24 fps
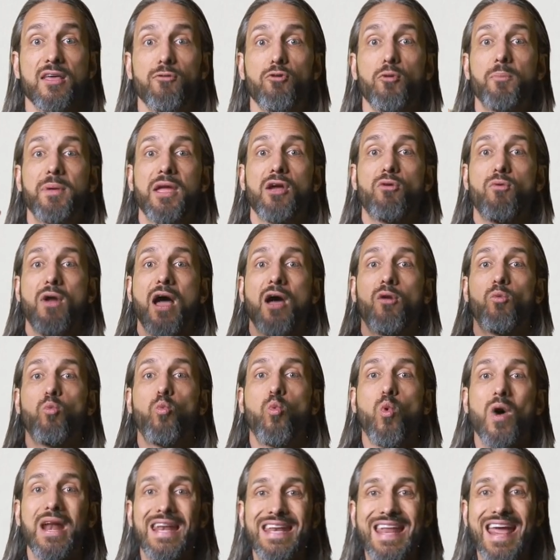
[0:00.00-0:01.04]
that will be around
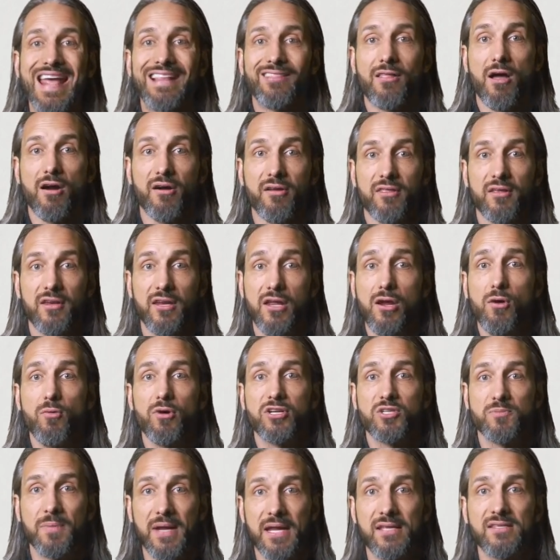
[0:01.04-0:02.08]
1 day longer than you,
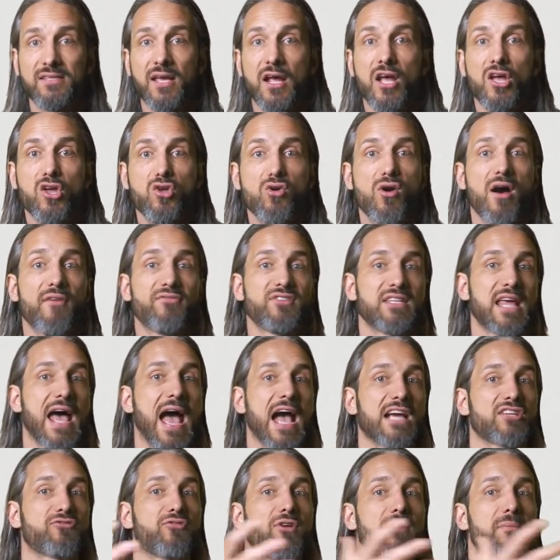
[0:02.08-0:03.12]
which means you have
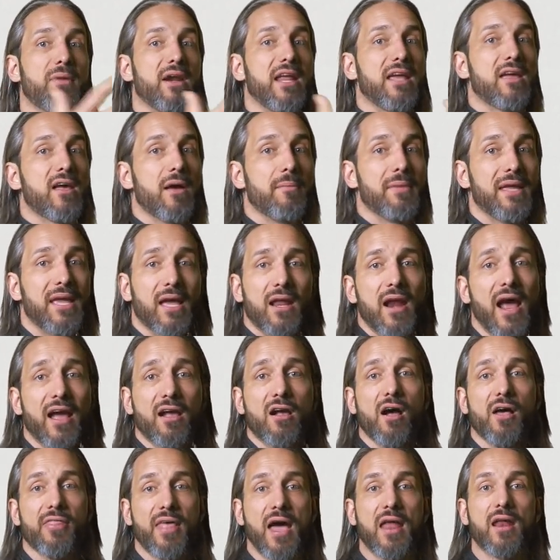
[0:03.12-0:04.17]
tax-free money coming in. I
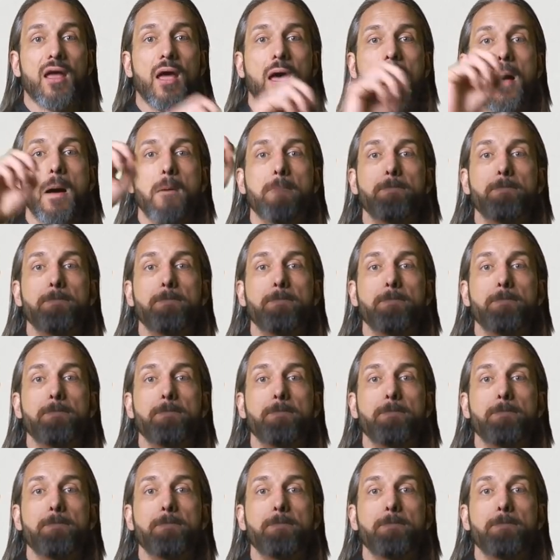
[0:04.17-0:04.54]
call that